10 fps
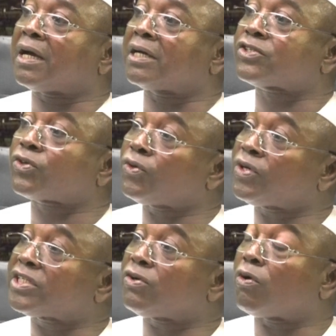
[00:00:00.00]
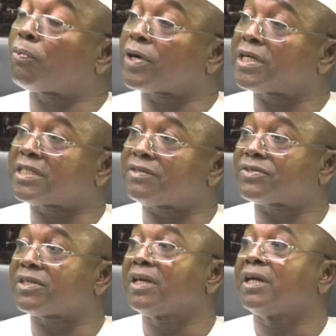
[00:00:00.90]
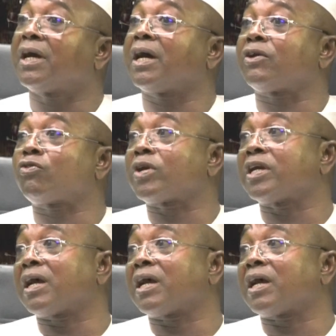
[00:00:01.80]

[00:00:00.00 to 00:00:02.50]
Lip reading: security operatives during